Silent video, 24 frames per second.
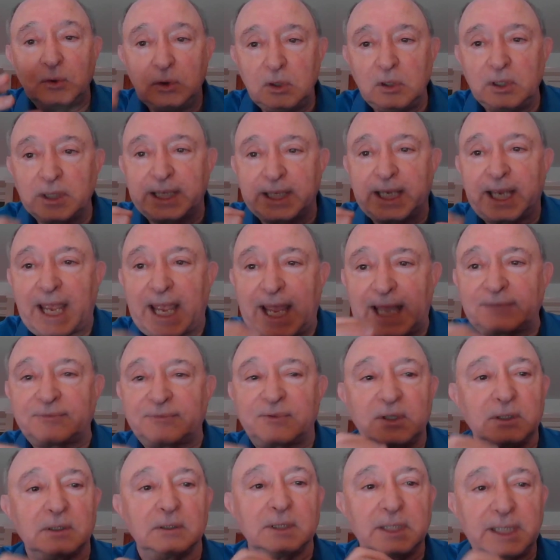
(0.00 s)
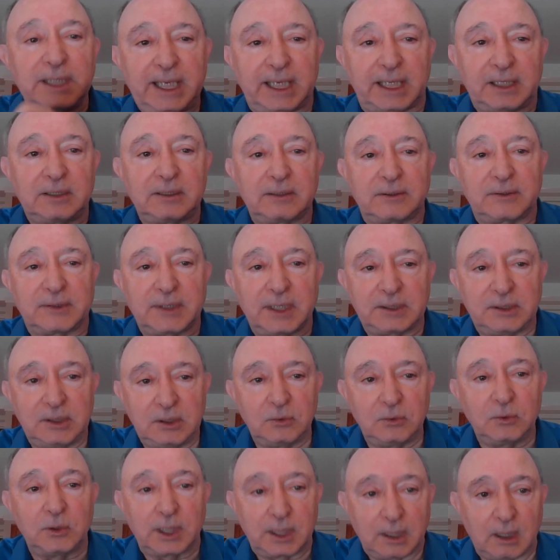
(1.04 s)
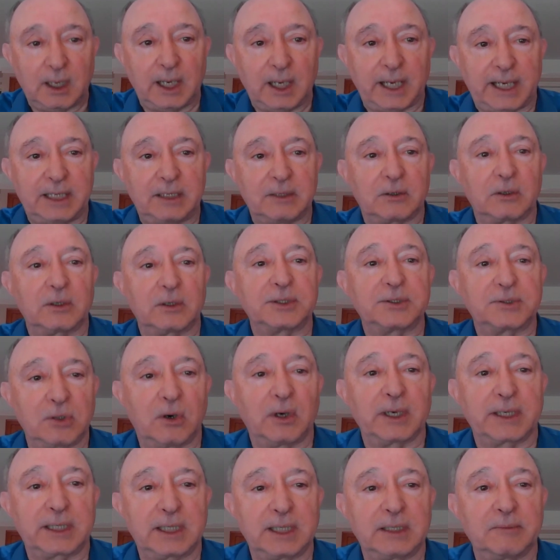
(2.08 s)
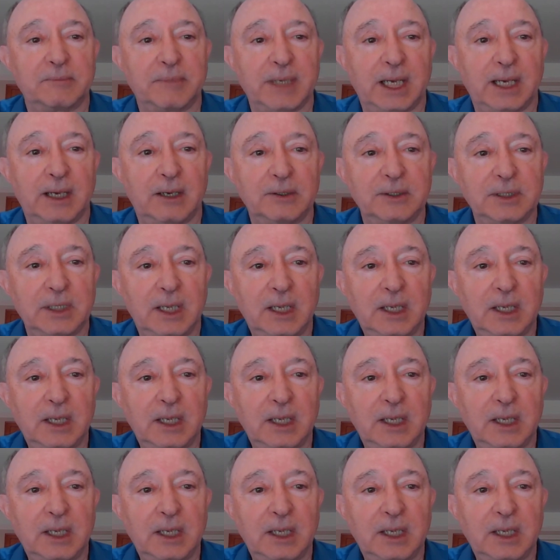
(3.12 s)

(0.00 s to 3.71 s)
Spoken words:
look at the link that you and I are talking about,